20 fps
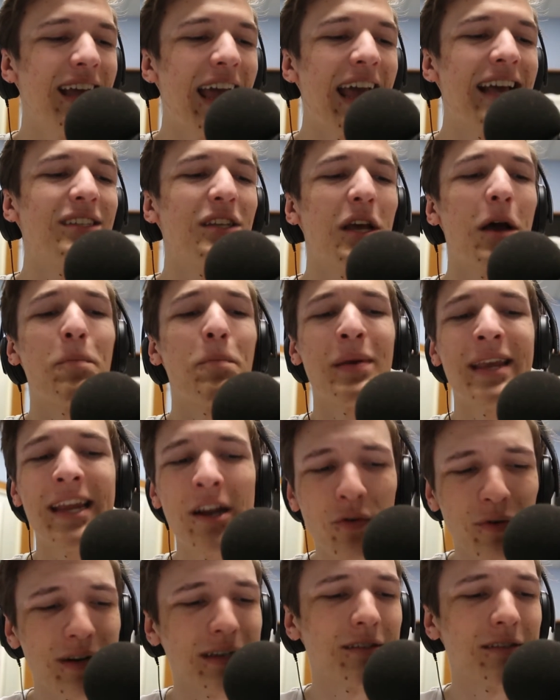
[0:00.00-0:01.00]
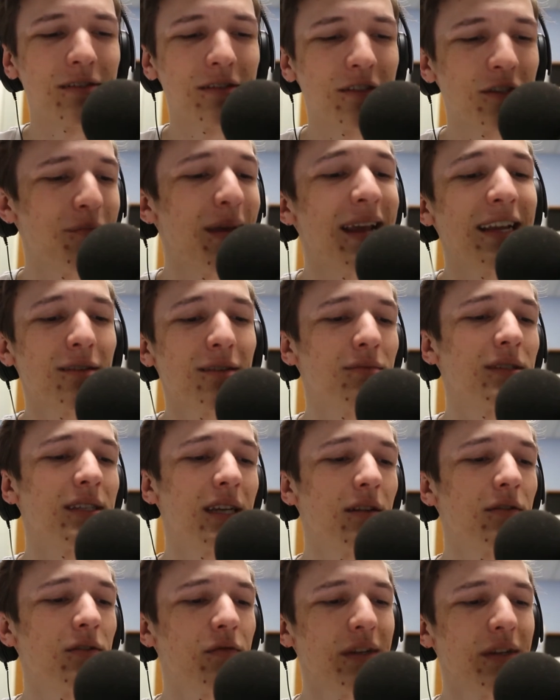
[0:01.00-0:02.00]
as appearance to make
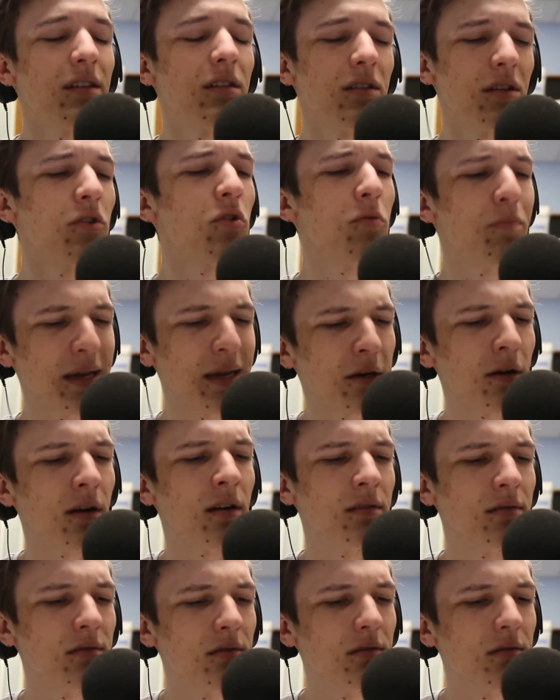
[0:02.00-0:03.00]
themselves feel a little bigger.